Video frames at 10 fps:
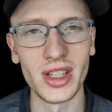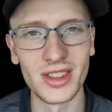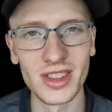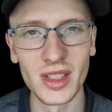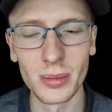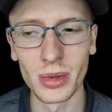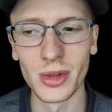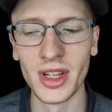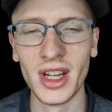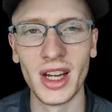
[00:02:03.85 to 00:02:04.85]
It is
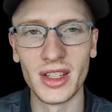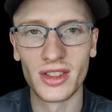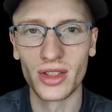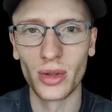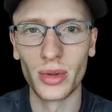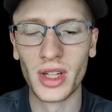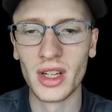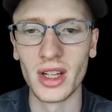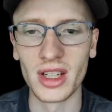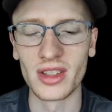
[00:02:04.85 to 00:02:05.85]
simple. And so
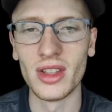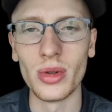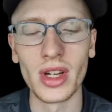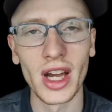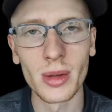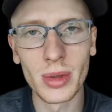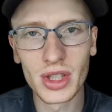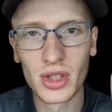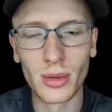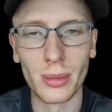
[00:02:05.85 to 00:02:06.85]
if you can kind of
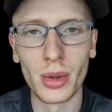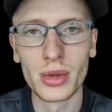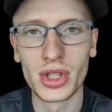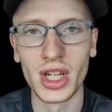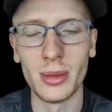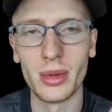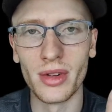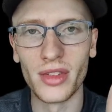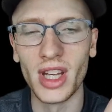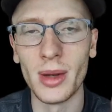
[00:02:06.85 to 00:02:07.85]
picture a bowl shape
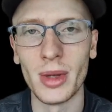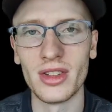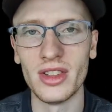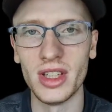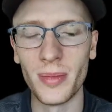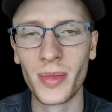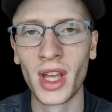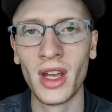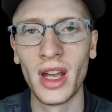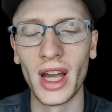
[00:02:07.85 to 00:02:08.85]
of the MSE
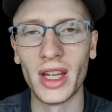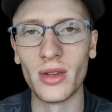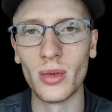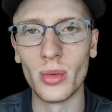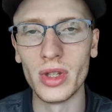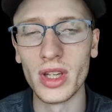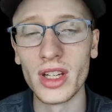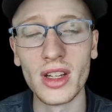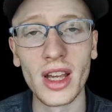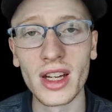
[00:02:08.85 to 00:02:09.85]
and we
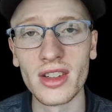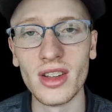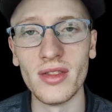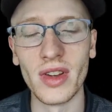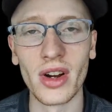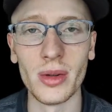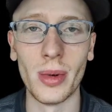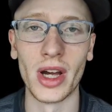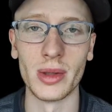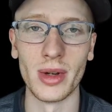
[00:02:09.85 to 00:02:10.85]
didn't get to the very
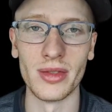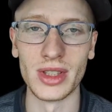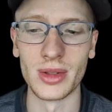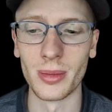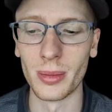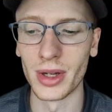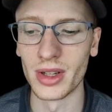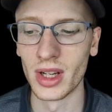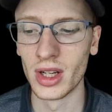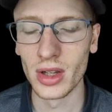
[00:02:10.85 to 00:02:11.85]
bottom of it.
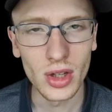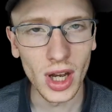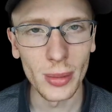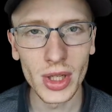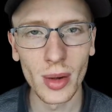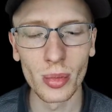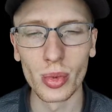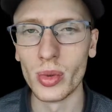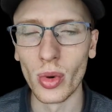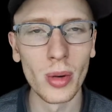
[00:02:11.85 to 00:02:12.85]
But coming
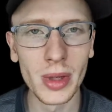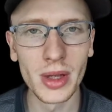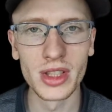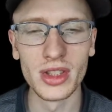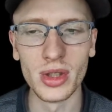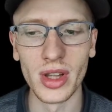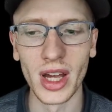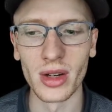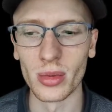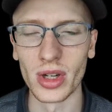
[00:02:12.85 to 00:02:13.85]
up, we won't be able to do
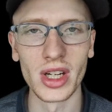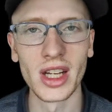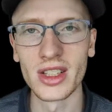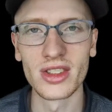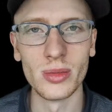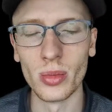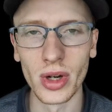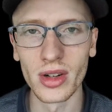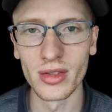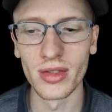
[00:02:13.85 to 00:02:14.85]
that. We're going to get some
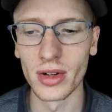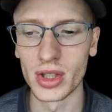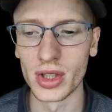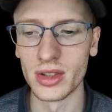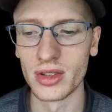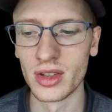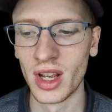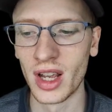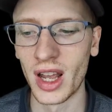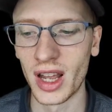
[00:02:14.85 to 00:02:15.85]
weirder functions
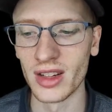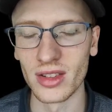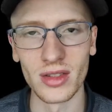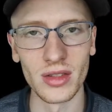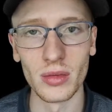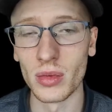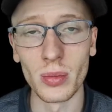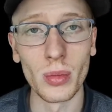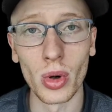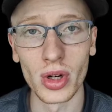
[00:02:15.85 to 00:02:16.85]
and
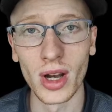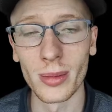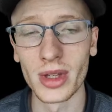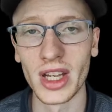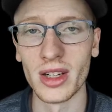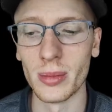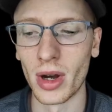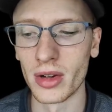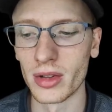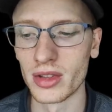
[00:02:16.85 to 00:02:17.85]
more complicated
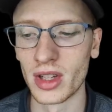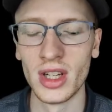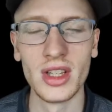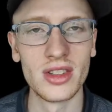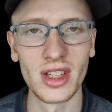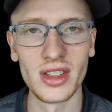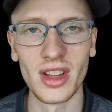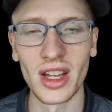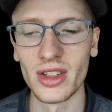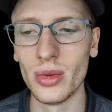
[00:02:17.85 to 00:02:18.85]
models
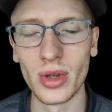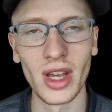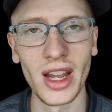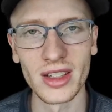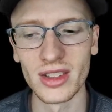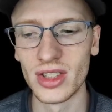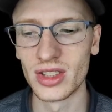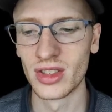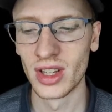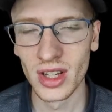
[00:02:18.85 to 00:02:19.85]
such that you can't
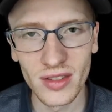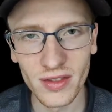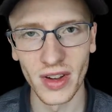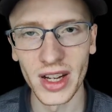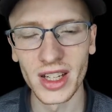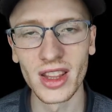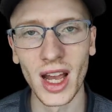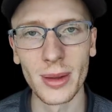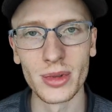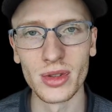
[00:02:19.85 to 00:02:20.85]
just find
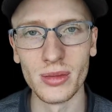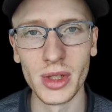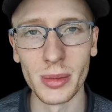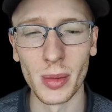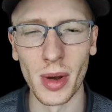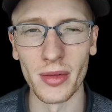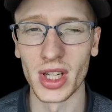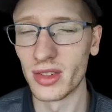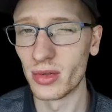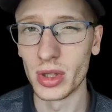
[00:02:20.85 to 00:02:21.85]
the absolute minimum of
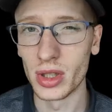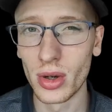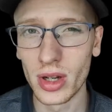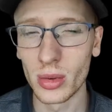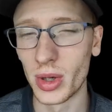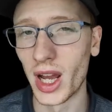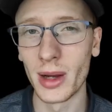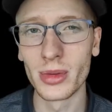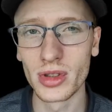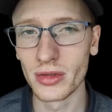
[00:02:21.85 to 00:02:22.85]
it. If we could, we
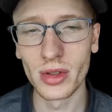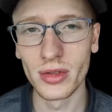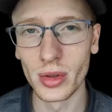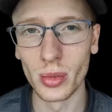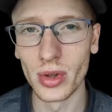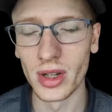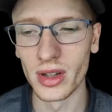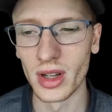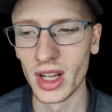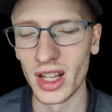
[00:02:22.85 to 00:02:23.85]
absolutely
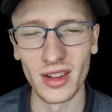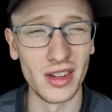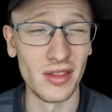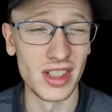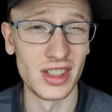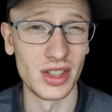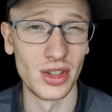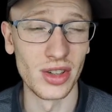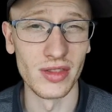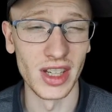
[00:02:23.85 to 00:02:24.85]
would. And unless it
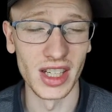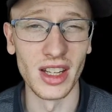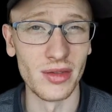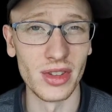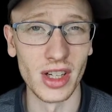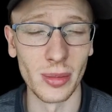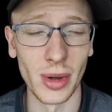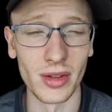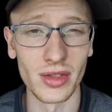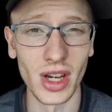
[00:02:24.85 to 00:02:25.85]
took in like an infinite
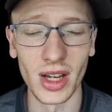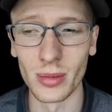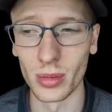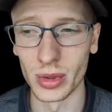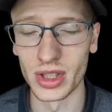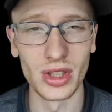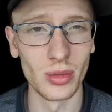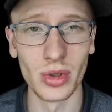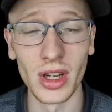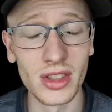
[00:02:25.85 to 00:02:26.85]
amount of time, which
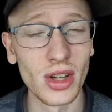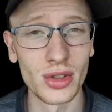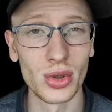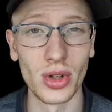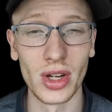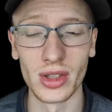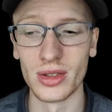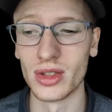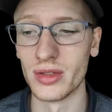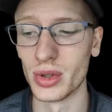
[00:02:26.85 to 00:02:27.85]
is also not a
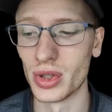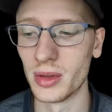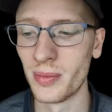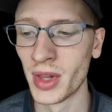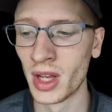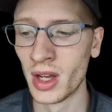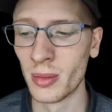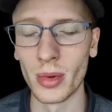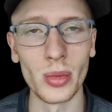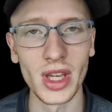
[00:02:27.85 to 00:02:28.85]
good solution,
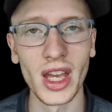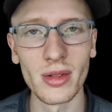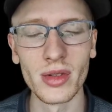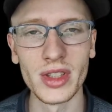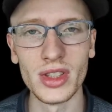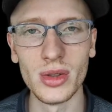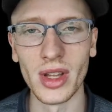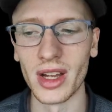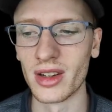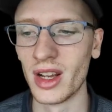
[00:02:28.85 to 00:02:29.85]
but we can't really do
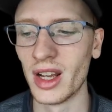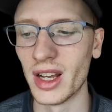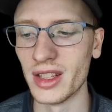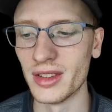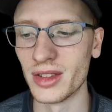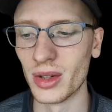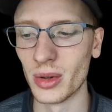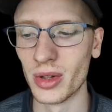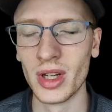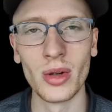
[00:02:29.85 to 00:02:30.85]
that. And
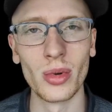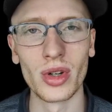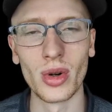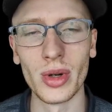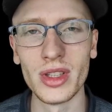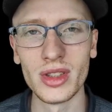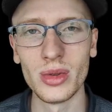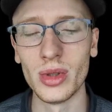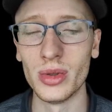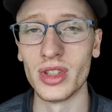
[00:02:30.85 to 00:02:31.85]
so we're going
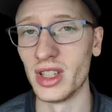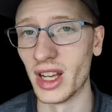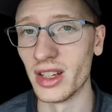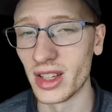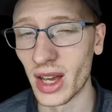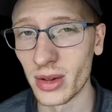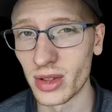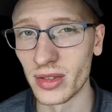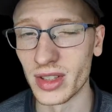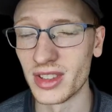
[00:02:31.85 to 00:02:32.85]
to use again
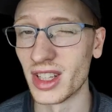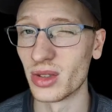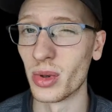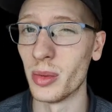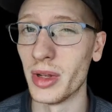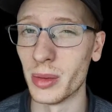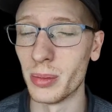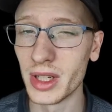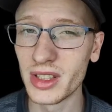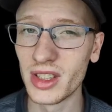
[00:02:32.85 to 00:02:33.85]
calculus. That's why I made a
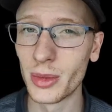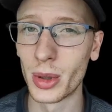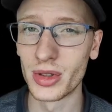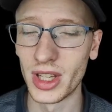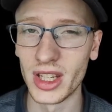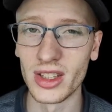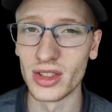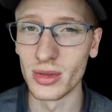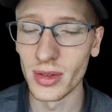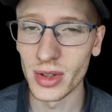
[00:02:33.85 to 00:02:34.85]
big deal about
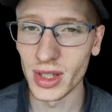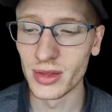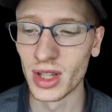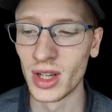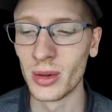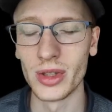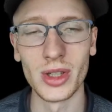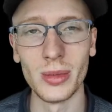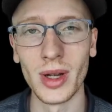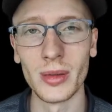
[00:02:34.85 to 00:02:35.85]
taking derivatives. We
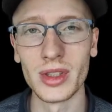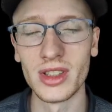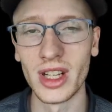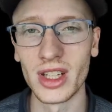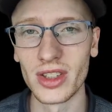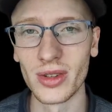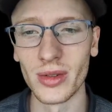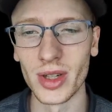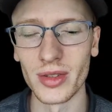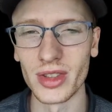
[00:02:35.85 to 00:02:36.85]
should be able to take
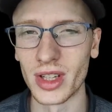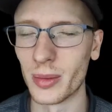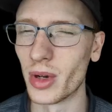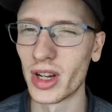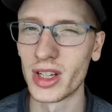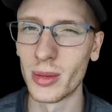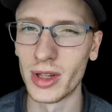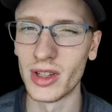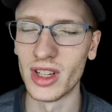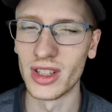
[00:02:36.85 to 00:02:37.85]
derivatives and I'm not going to
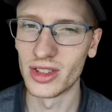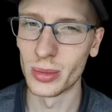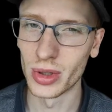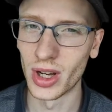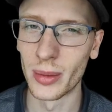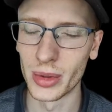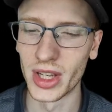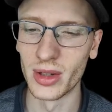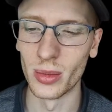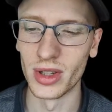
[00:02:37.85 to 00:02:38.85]
make you take super
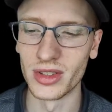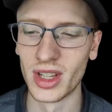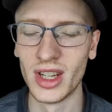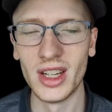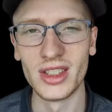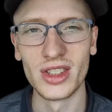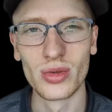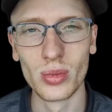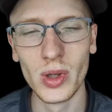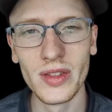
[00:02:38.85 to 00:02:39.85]
complicated ones. It's
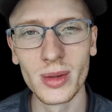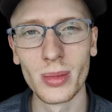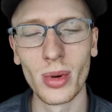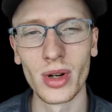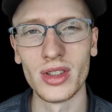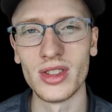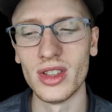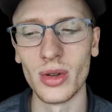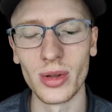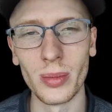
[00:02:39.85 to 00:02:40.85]
just really important
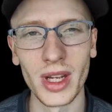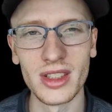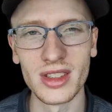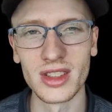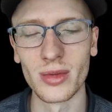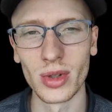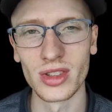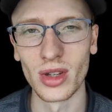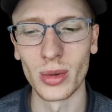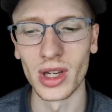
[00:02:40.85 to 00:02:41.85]
to know the basics of
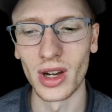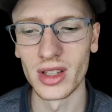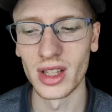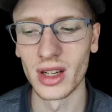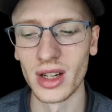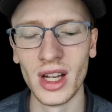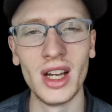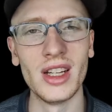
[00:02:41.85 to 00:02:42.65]
what's going on there.